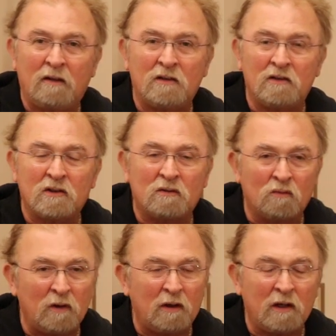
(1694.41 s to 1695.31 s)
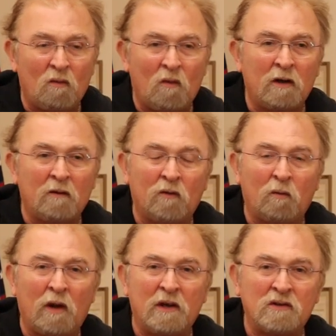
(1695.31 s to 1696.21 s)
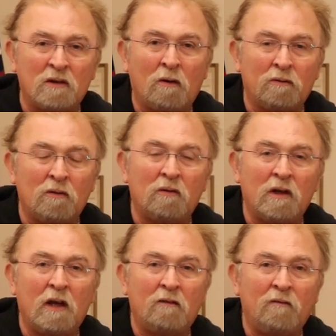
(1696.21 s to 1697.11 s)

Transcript: this is really a wonderful place to go through to get a